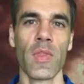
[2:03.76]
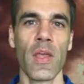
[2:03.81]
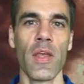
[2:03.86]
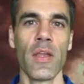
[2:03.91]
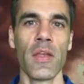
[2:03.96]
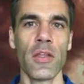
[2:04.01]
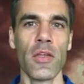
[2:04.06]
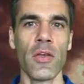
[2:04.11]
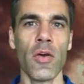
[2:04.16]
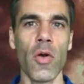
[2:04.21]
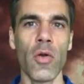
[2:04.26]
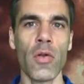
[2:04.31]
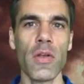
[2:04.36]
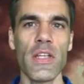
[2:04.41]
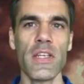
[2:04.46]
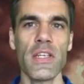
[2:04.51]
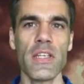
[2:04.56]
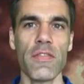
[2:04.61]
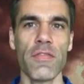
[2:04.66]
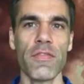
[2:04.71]
They only
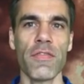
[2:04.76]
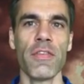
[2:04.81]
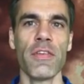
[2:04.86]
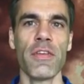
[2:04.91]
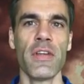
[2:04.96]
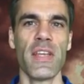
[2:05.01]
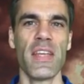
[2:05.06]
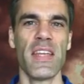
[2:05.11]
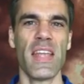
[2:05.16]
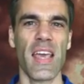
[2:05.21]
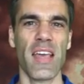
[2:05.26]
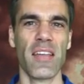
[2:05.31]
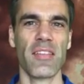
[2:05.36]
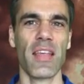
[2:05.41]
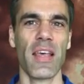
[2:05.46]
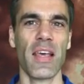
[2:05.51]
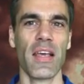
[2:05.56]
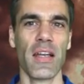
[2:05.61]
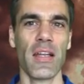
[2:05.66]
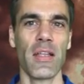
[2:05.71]
differ in
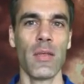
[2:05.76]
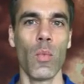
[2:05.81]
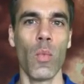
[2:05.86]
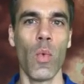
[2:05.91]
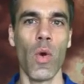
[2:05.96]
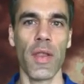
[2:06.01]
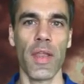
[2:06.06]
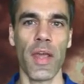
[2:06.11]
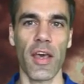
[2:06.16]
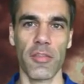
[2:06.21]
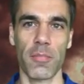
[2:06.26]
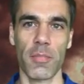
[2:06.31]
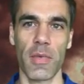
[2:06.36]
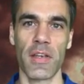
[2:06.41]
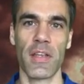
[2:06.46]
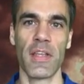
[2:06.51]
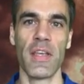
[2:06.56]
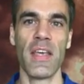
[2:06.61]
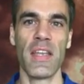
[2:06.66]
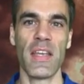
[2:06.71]
exactly one aspect,
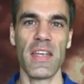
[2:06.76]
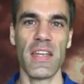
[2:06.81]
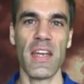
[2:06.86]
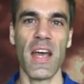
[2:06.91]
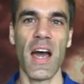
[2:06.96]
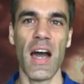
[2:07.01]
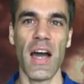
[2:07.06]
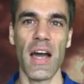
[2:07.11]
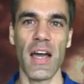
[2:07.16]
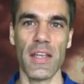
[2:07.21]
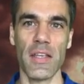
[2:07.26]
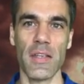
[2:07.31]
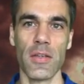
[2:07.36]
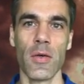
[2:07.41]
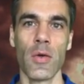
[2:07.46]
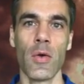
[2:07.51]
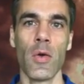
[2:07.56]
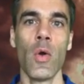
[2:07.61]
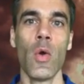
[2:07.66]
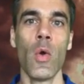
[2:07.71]
their height.
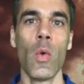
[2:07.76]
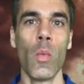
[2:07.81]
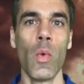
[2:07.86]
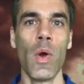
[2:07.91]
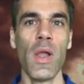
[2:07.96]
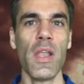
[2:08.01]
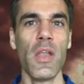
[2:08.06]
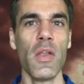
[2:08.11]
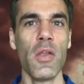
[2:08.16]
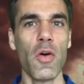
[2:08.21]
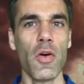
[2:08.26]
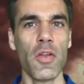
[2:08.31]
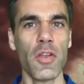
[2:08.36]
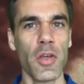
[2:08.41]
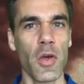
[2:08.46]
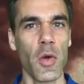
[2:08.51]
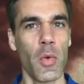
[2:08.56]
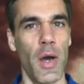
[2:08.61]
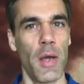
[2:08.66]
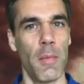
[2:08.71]
Well, not
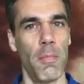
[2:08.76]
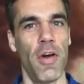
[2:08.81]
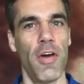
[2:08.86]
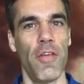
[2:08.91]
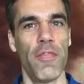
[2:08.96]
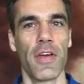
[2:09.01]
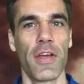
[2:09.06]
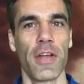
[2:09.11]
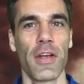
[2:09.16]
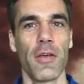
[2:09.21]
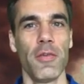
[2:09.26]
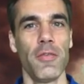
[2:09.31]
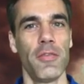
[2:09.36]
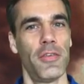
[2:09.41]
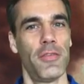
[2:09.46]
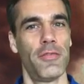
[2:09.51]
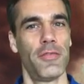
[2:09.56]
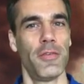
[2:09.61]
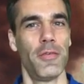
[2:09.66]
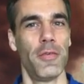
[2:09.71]
quite perfect clones
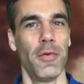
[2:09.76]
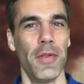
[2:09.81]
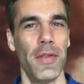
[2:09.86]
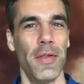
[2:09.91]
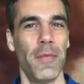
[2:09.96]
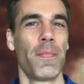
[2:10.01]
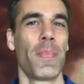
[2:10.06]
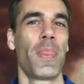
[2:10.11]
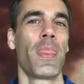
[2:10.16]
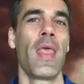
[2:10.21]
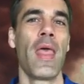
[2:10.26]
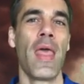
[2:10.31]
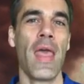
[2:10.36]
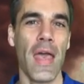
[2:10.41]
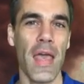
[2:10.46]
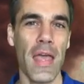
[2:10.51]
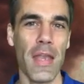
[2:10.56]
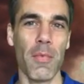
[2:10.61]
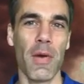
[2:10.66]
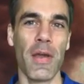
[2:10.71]
after all.
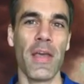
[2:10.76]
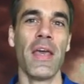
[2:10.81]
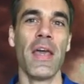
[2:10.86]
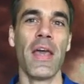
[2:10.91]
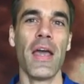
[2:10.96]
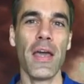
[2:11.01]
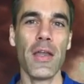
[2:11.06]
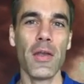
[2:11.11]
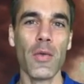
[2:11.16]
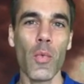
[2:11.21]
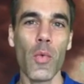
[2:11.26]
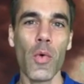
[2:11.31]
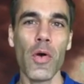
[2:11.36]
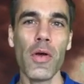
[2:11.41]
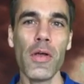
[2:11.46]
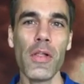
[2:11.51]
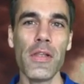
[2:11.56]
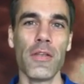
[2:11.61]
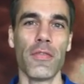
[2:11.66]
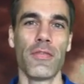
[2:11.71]
Anyway, in the
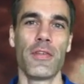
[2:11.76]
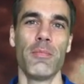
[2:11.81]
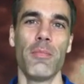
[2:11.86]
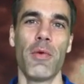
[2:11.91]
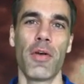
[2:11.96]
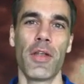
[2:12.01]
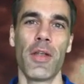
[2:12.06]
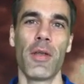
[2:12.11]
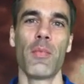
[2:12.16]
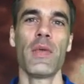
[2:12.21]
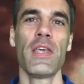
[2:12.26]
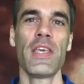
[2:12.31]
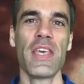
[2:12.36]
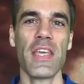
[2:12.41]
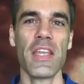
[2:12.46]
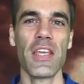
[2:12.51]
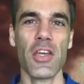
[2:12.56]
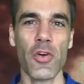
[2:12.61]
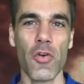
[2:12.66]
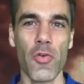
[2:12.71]
world of the model, we
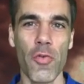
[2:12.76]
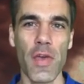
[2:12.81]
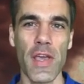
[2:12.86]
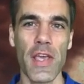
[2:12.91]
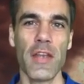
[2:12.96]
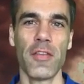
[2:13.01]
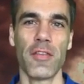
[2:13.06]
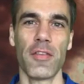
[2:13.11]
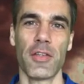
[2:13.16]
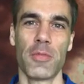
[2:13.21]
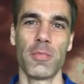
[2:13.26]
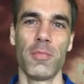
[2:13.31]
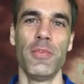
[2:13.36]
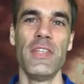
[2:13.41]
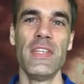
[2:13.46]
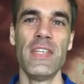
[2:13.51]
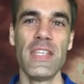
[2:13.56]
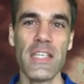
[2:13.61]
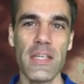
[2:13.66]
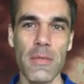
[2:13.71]
can create such
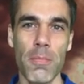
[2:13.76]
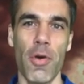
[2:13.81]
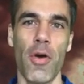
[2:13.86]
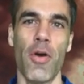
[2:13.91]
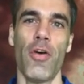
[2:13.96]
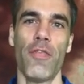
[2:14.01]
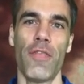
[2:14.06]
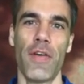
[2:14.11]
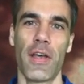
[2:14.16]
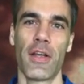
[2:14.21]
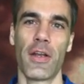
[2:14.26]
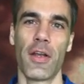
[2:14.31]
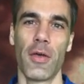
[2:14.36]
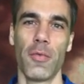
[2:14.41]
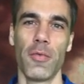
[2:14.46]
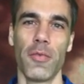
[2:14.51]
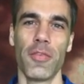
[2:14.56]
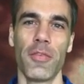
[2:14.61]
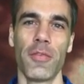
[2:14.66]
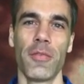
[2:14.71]
near-perfect
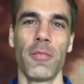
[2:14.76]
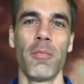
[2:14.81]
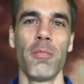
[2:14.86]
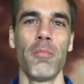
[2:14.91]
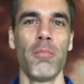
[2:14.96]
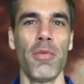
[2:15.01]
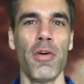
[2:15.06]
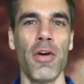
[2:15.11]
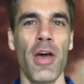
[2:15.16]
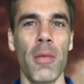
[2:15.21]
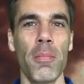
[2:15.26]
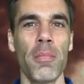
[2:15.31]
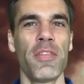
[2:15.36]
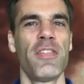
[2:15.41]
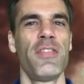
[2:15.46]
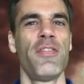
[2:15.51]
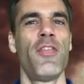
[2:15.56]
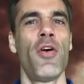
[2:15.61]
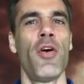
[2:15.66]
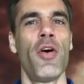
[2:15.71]
clones. Perhaps
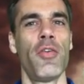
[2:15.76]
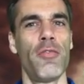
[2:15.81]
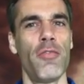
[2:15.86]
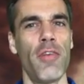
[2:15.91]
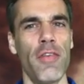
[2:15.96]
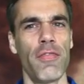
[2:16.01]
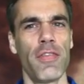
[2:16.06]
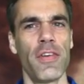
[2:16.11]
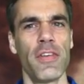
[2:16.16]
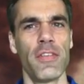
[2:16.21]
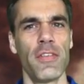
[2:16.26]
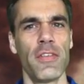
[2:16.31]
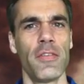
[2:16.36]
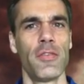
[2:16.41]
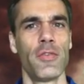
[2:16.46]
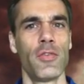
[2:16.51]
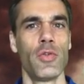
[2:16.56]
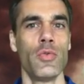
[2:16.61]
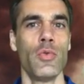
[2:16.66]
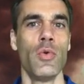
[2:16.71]
you've heard references
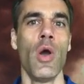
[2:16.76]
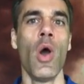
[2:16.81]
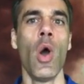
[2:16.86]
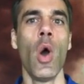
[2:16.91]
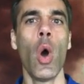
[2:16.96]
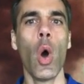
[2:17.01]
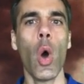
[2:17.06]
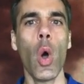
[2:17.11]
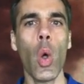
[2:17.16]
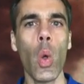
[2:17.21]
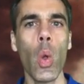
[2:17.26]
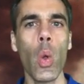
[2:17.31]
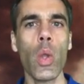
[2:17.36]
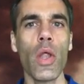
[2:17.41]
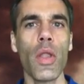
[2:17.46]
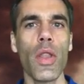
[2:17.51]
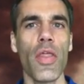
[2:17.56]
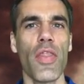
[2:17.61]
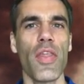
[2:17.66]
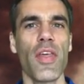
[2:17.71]
to all
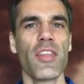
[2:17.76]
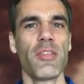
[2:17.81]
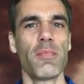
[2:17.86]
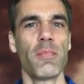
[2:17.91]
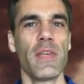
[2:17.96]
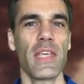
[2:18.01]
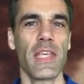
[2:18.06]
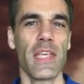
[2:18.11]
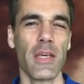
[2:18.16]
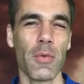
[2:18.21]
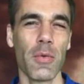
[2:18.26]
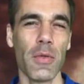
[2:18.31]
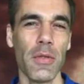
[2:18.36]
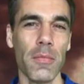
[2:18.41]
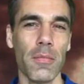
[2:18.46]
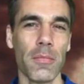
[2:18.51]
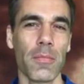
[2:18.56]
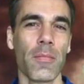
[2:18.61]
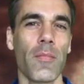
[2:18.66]
other things being equal.